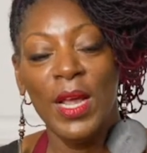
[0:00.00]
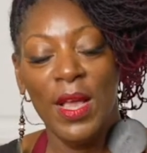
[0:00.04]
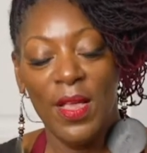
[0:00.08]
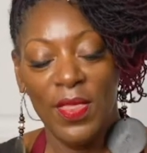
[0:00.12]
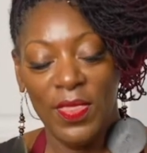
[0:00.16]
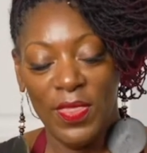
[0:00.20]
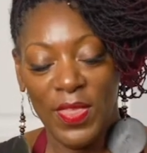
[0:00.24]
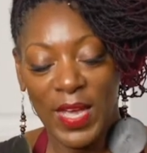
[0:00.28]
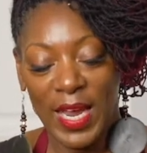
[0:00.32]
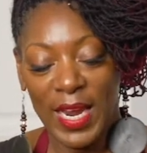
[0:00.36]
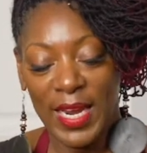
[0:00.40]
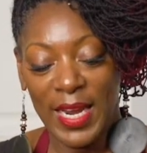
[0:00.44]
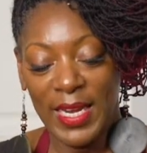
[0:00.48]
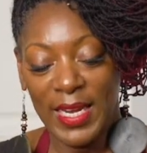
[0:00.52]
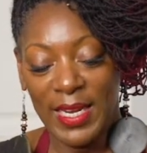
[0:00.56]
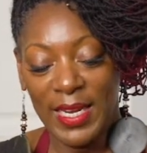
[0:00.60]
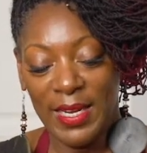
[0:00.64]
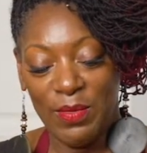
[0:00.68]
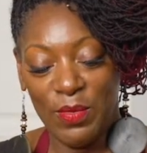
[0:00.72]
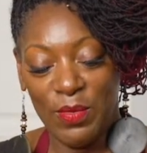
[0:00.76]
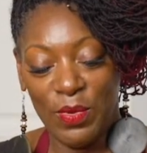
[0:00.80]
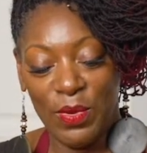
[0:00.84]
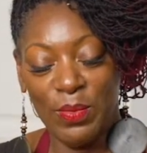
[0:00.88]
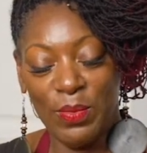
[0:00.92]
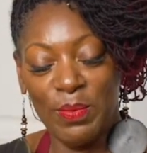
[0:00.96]
That
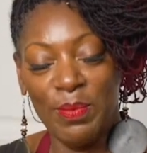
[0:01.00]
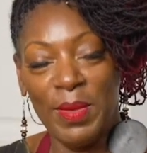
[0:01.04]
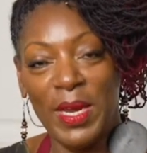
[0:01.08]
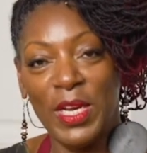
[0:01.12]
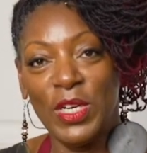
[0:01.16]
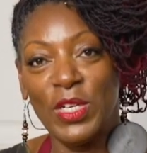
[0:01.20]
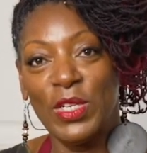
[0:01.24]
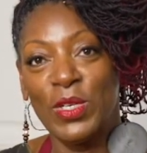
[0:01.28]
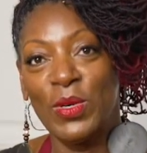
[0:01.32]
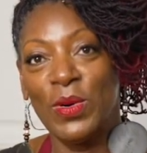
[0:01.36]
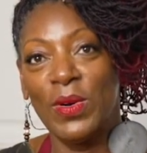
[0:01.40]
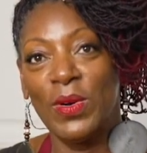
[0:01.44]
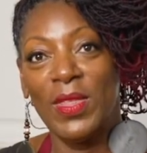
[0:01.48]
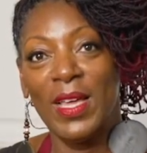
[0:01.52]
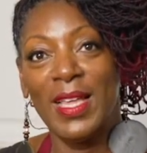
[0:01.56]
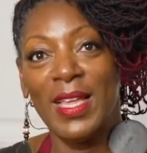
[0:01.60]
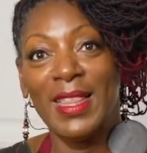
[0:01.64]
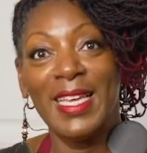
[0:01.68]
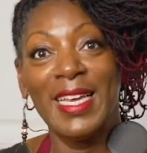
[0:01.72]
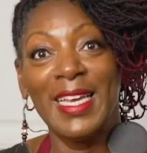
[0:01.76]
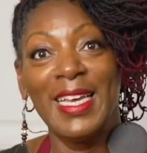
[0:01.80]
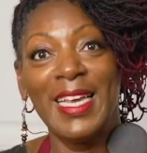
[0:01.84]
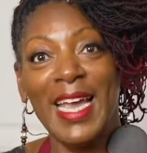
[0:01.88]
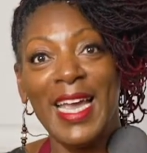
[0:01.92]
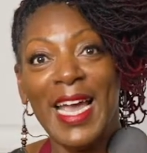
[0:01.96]
will make sure that the
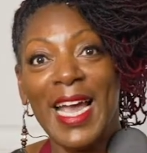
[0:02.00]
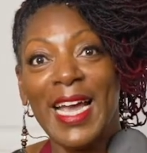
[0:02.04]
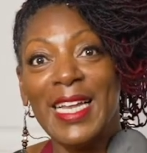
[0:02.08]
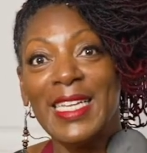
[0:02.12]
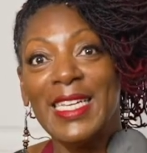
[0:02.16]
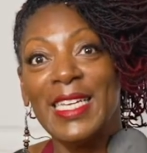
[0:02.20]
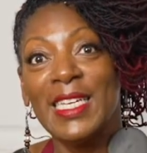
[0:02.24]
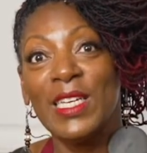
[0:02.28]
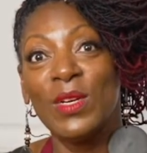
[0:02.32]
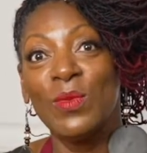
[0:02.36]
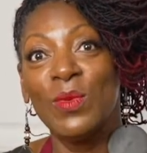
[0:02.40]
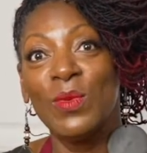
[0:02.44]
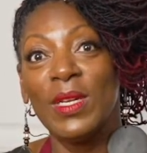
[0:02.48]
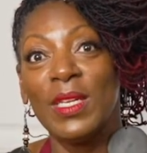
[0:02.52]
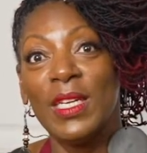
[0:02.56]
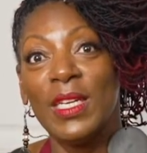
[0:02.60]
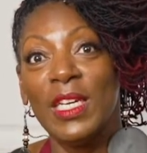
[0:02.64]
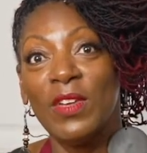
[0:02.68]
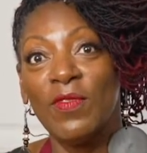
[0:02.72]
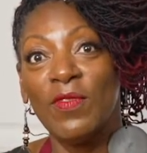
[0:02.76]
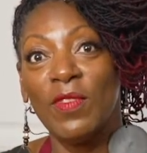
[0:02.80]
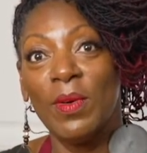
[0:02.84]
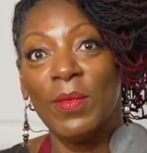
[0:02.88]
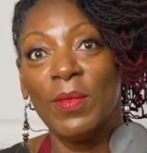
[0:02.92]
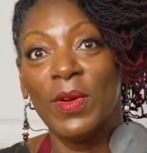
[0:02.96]
gases are released
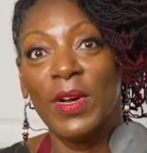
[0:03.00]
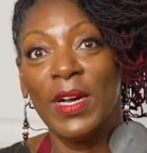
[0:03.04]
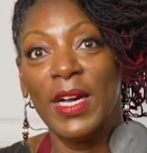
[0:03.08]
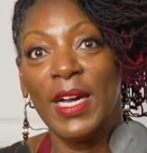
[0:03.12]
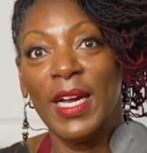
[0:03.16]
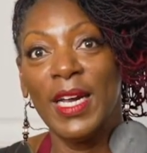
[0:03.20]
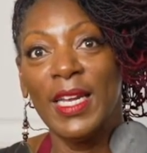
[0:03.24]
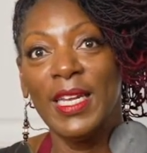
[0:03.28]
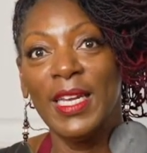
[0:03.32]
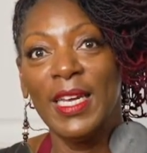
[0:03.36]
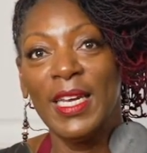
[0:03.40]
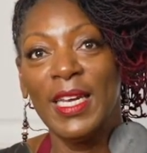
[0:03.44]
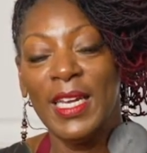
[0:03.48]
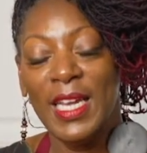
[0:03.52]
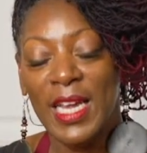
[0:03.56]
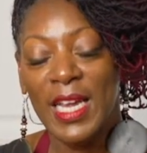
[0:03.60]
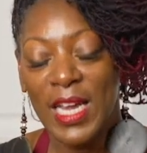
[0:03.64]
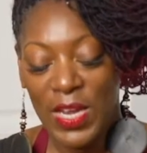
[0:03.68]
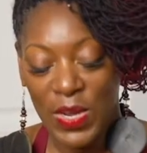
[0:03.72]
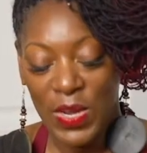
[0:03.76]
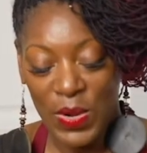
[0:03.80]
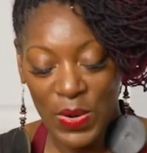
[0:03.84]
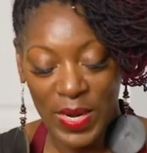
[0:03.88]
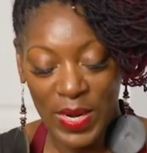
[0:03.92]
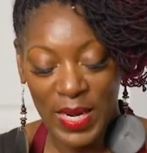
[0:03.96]
from your onion.
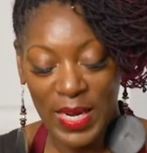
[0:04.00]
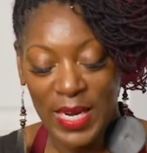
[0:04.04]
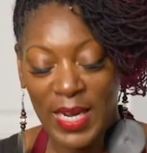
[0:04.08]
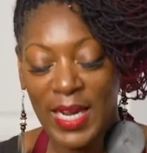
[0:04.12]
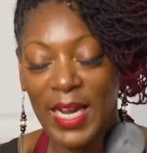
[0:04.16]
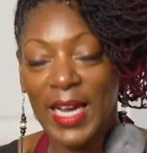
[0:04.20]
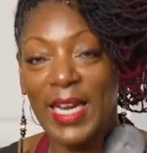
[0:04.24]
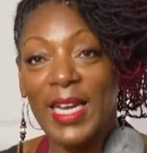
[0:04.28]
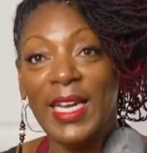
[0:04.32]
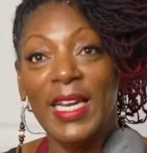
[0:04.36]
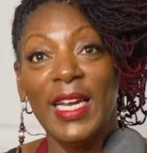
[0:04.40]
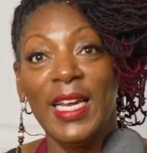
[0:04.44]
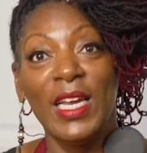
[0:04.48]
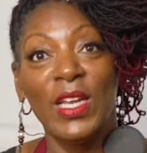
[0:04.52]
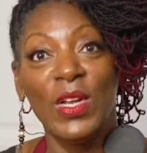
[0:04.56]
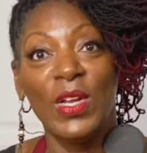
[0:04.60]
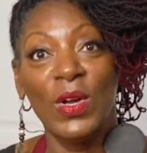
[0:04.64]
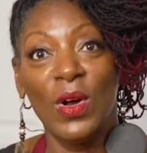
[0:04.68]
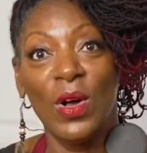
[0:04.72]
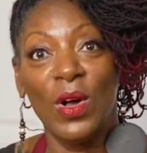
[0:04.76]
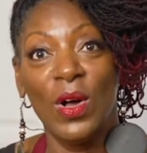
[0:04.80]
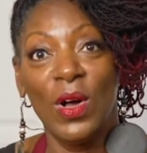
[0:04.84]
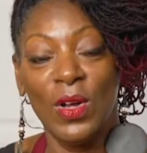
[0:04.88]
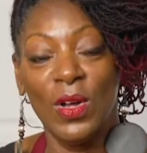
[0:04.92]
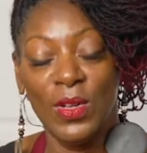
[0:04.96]
You can cut it and you're
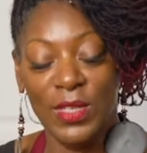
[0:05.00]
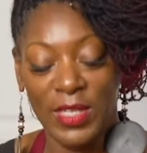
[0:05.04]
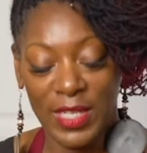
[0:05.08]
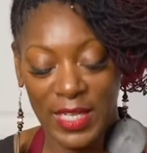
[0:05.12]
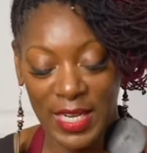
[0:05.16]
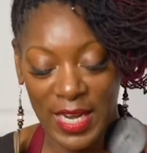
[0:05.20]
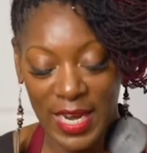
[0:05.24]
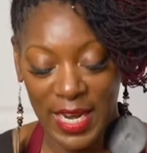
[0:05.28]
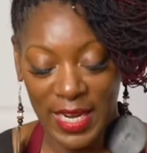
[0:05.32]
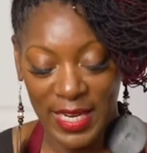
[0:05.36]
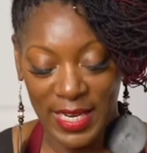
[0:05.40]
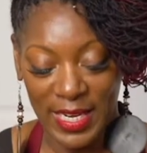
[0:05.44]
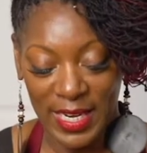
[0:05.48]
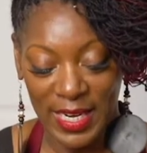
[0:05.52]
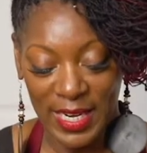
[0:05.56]
all set.